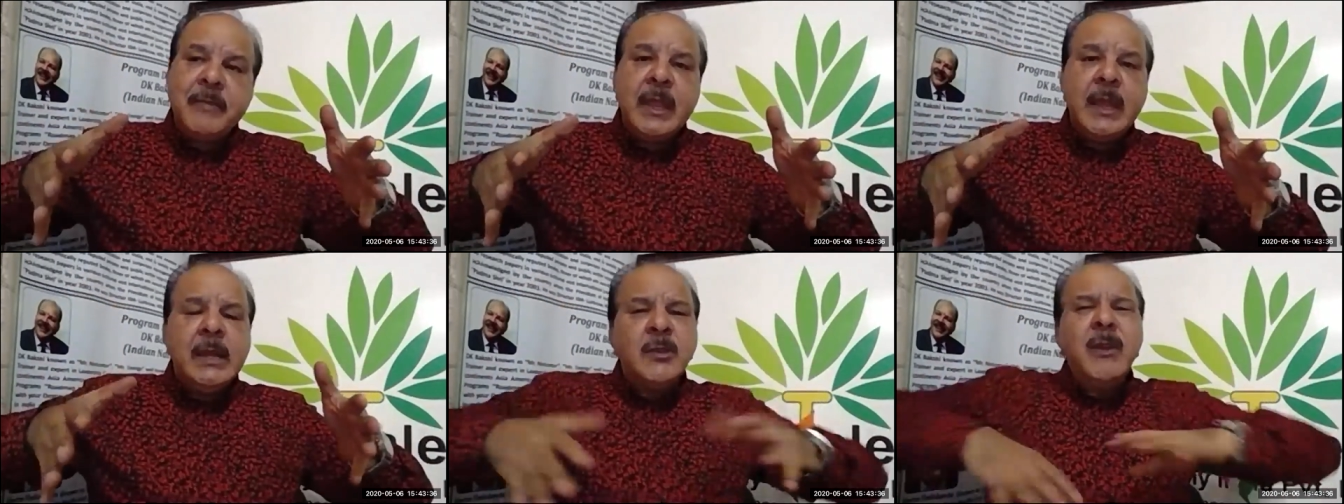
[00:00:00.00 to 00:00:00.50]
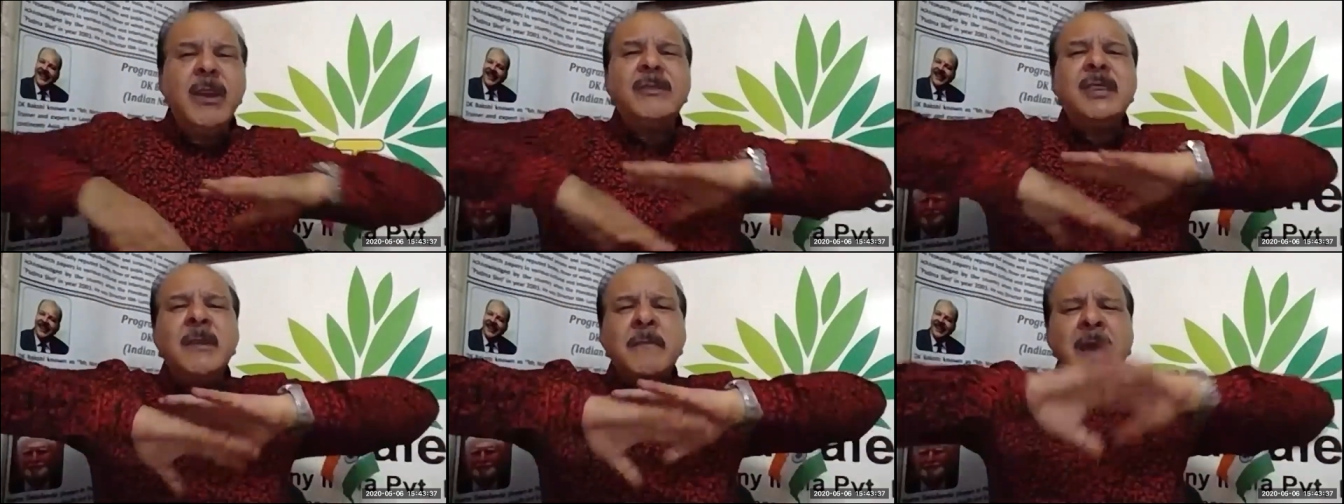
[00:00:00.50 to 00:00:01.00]
So we have
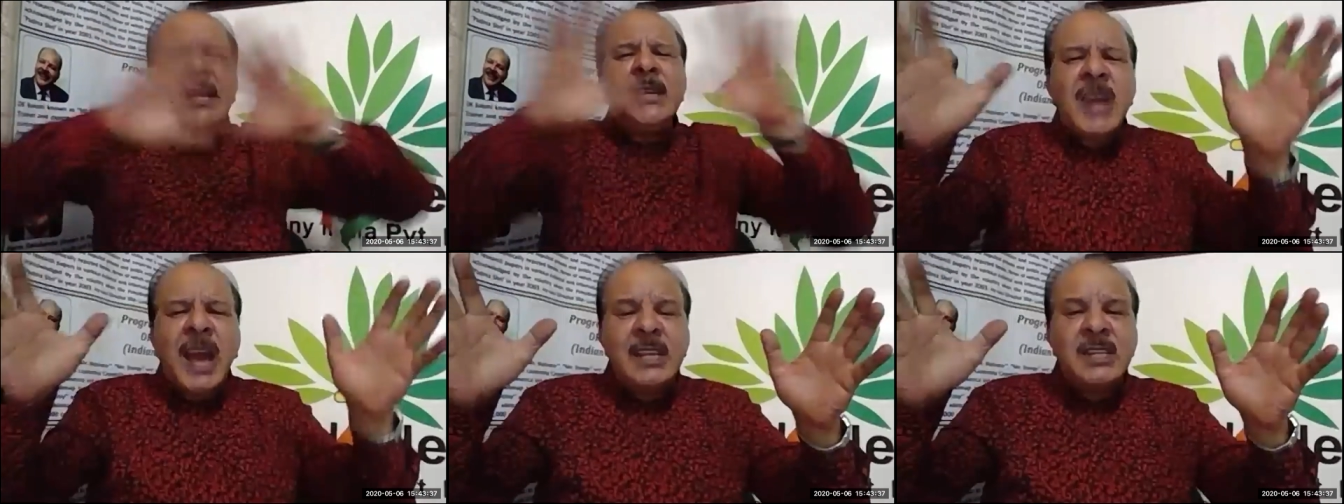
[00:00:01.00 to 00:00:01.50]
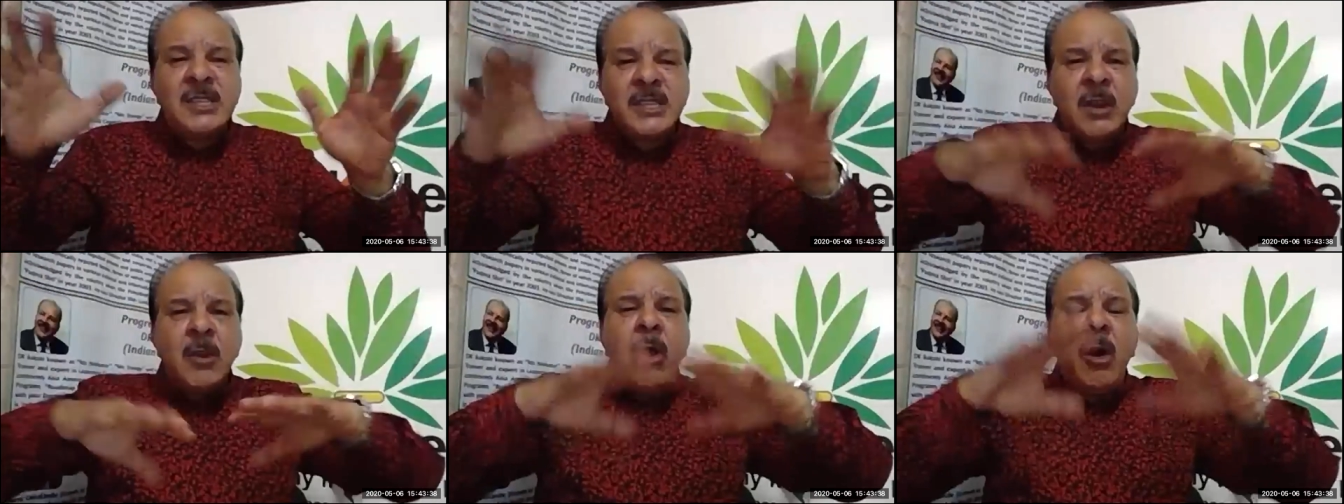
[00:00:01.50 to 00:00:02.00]
seen many challenges
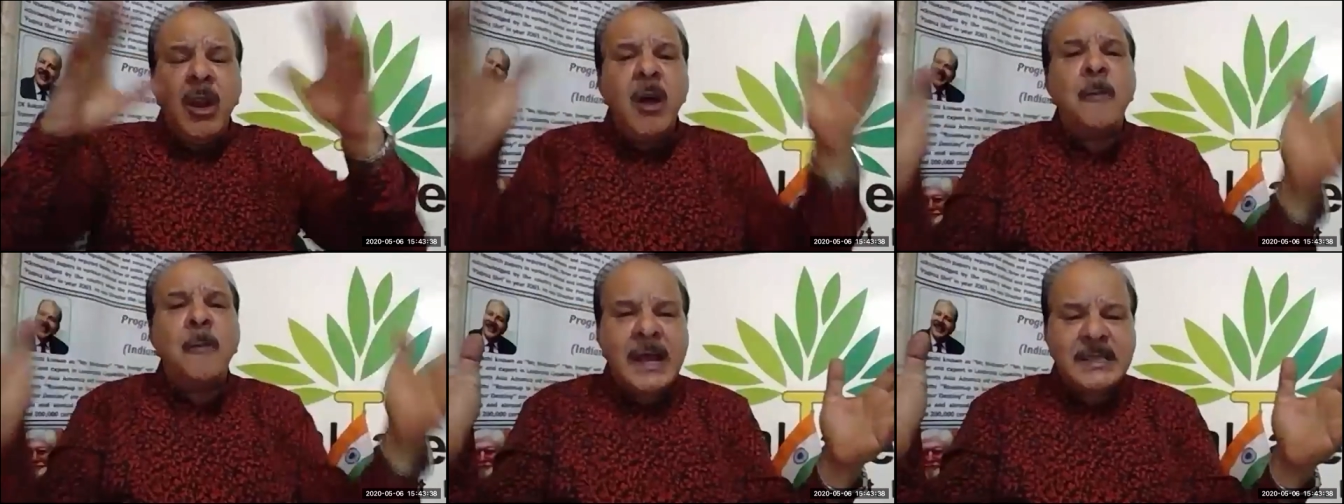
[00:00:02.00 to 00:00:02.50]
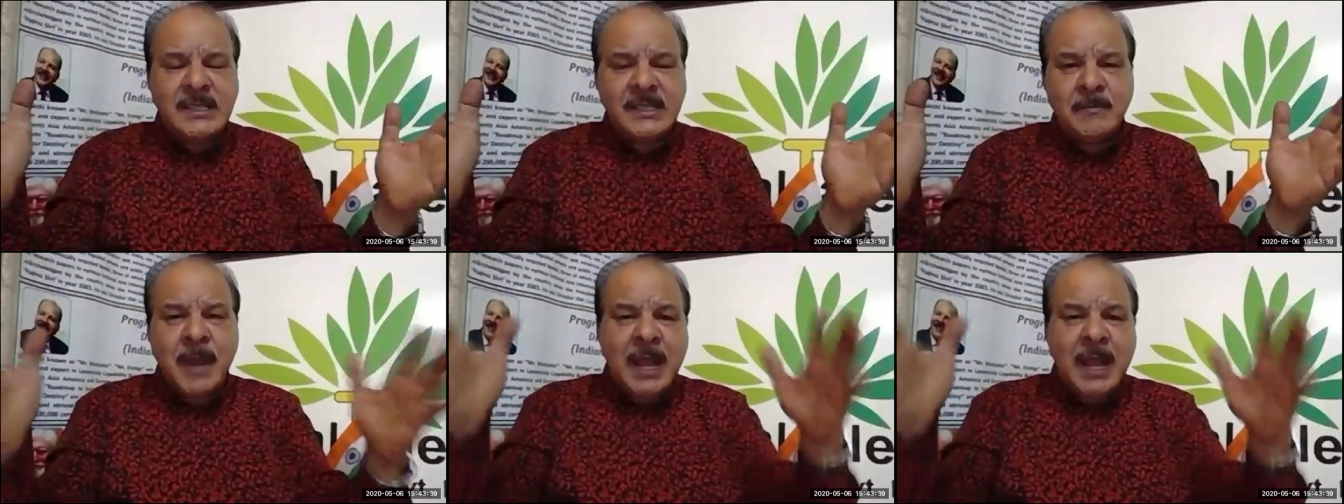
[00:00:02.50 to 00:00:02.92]
that all of us,